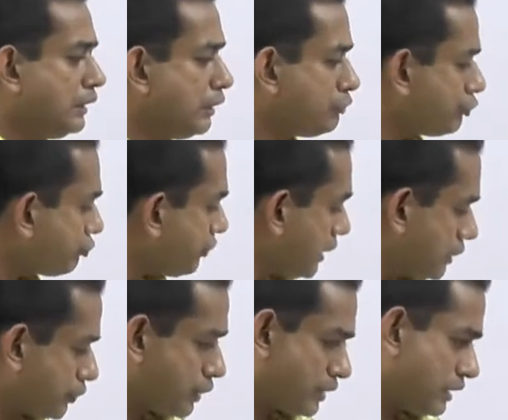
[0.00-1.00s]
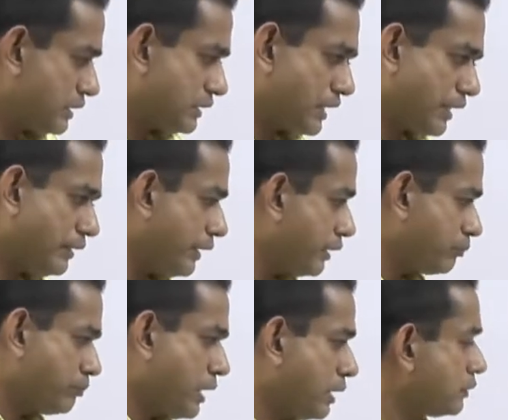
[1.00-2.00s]
If you fail to understand
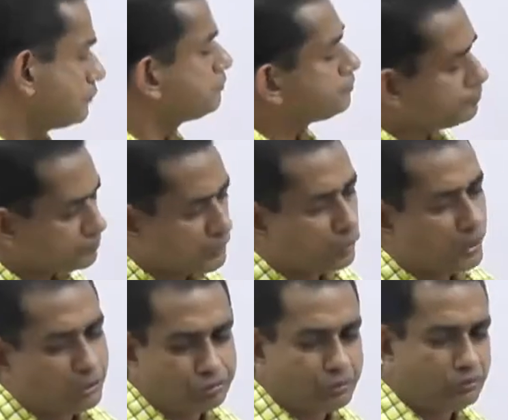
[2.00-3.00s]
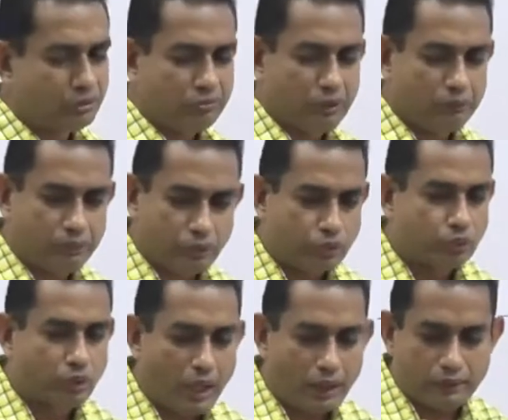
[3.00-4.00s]
that part, going forward will be
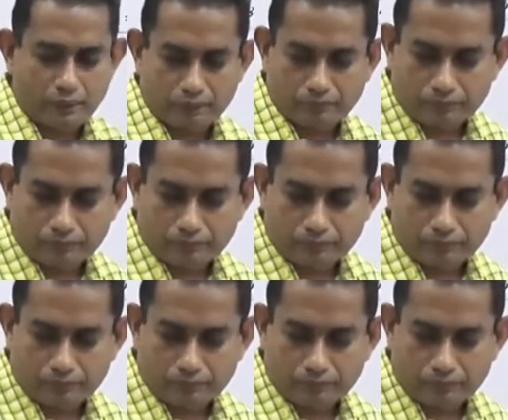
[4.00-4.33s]
too hard.